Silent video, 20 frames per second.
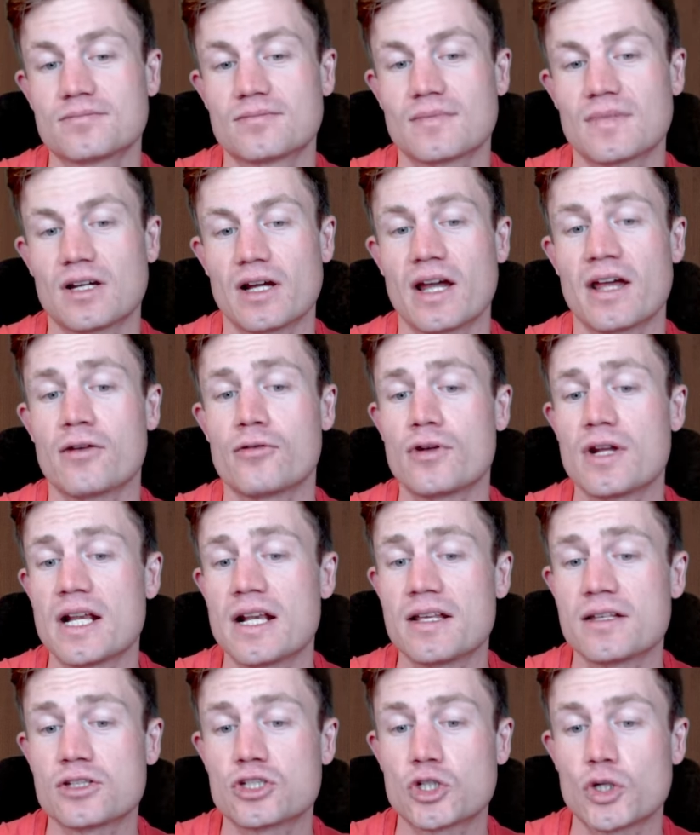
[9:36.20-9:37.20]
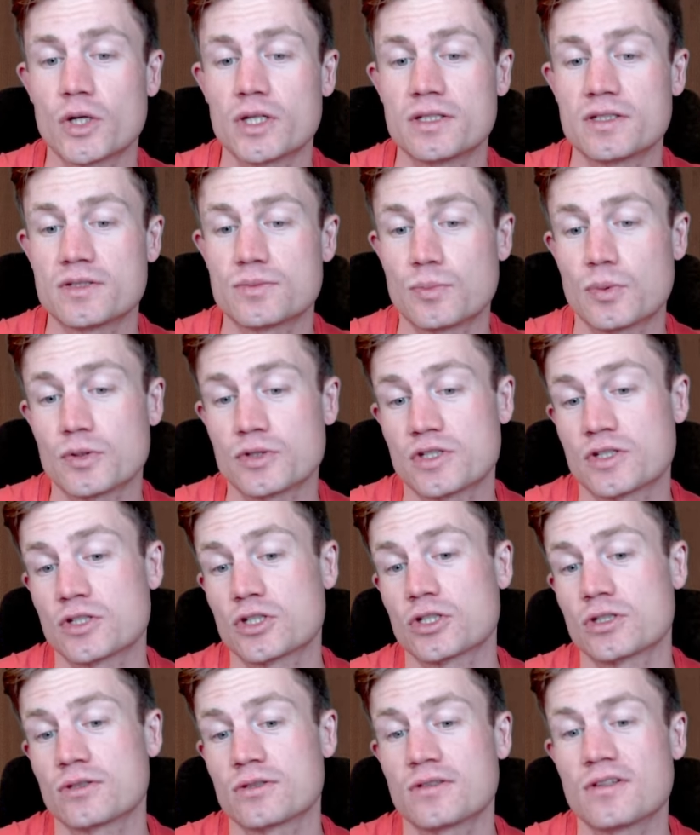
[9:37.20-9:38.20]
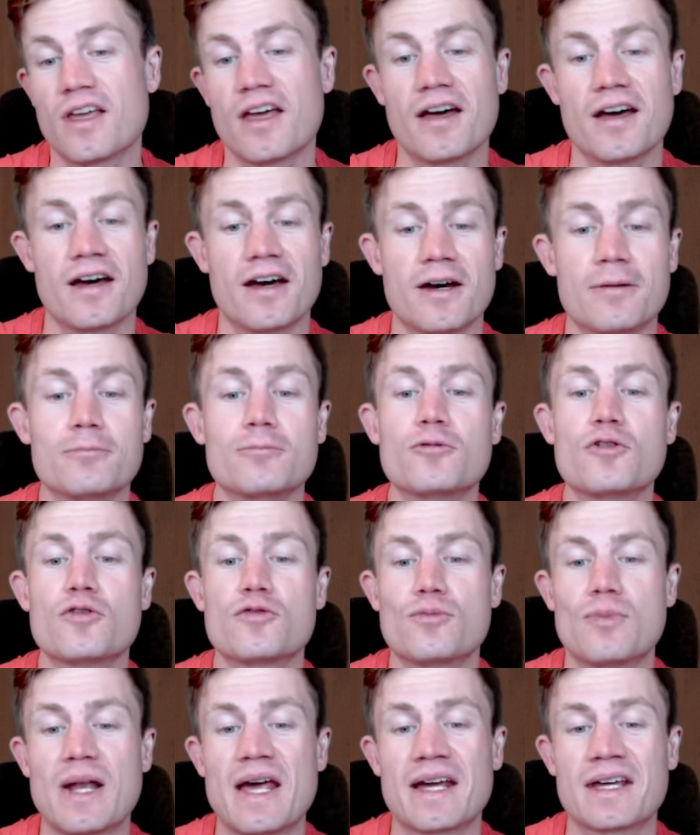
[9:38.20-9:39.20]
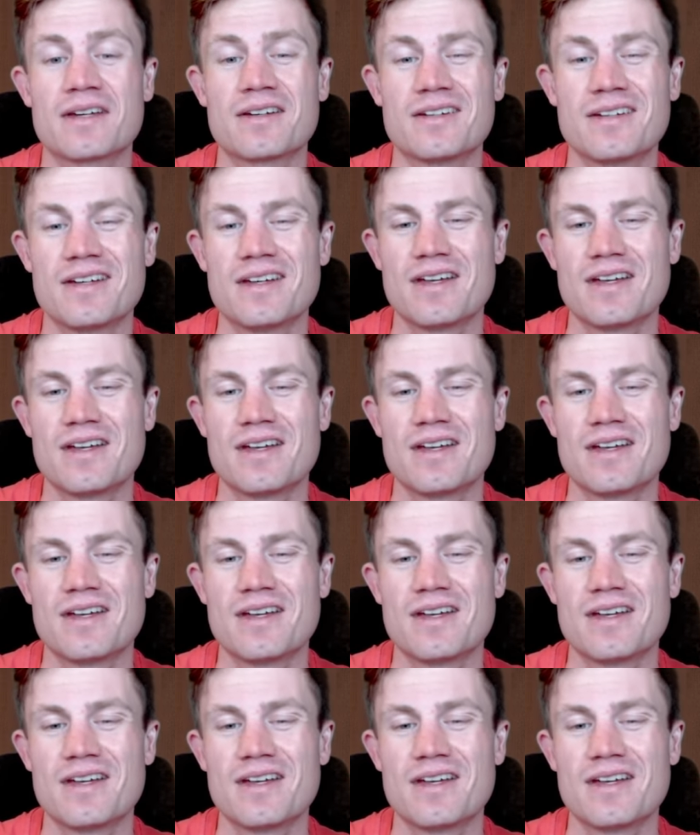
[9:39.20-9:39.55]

I really enjoy this position with black,